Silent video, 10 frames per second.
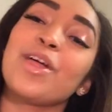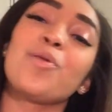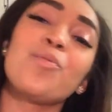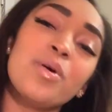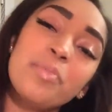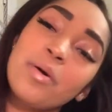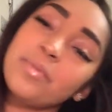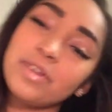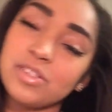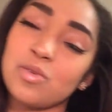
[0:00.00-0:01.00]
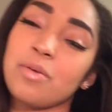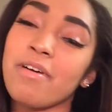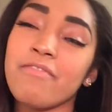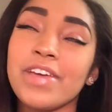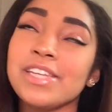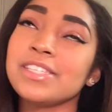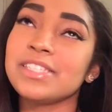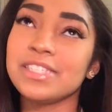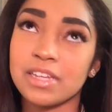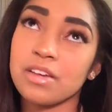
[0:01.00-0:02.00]
like whip open the door, my
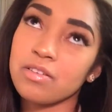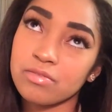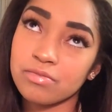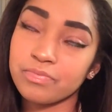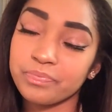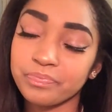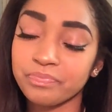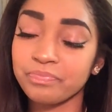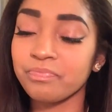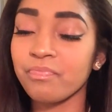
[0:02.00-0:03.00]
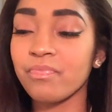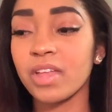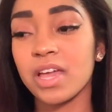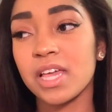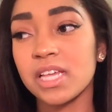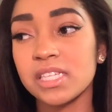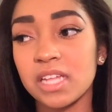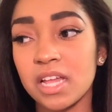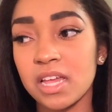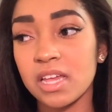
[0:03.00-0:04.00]
face still, and he's
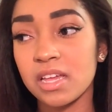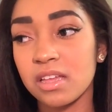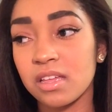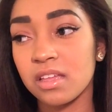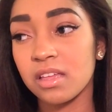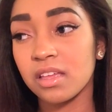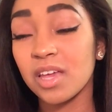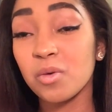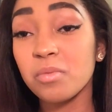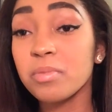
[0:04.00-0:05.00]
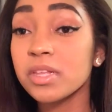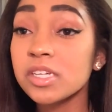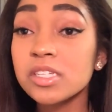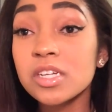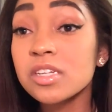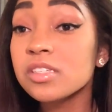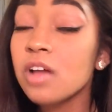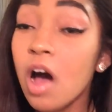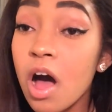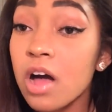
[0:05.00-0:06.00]
like, "Can we please just
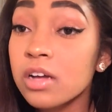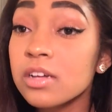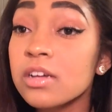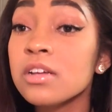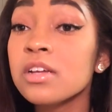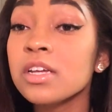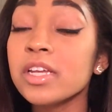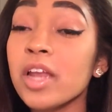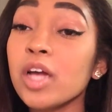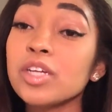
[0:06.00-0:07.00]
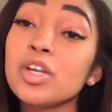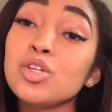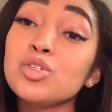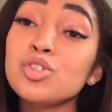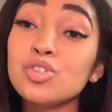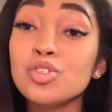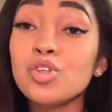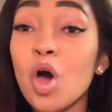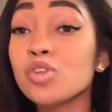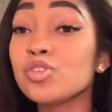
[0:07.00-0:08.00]
talk? Can I just
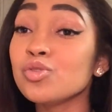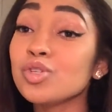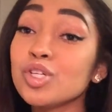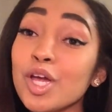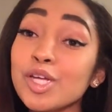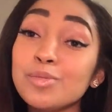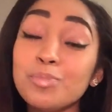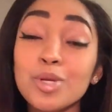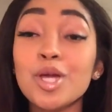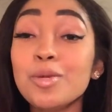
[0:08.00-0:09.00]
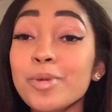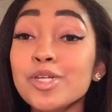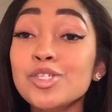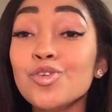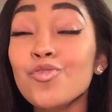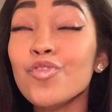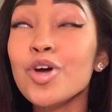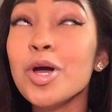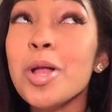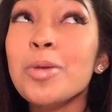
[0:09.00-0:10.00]
talk to you? Can I explain myself?"
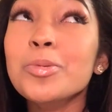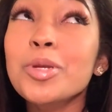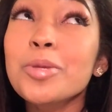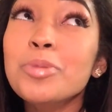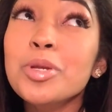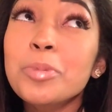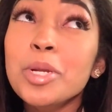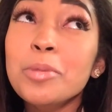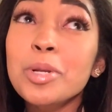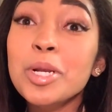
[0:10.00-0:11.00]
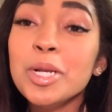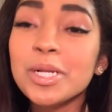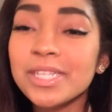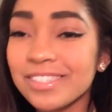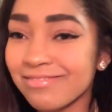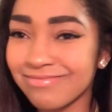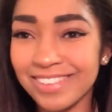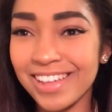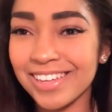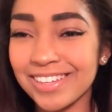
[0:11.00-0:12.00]
Blah, blah, blah,
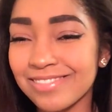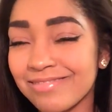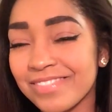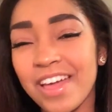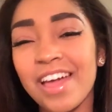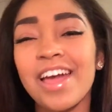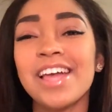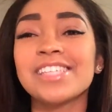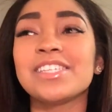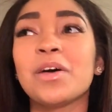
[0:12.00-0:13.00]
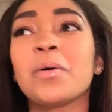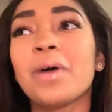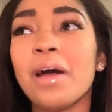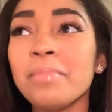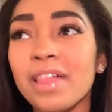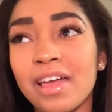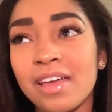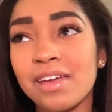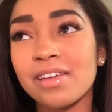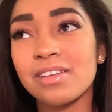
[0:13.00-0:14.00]
blah. Like, so I'm
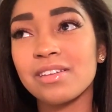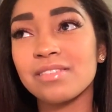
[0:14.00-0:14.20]
like,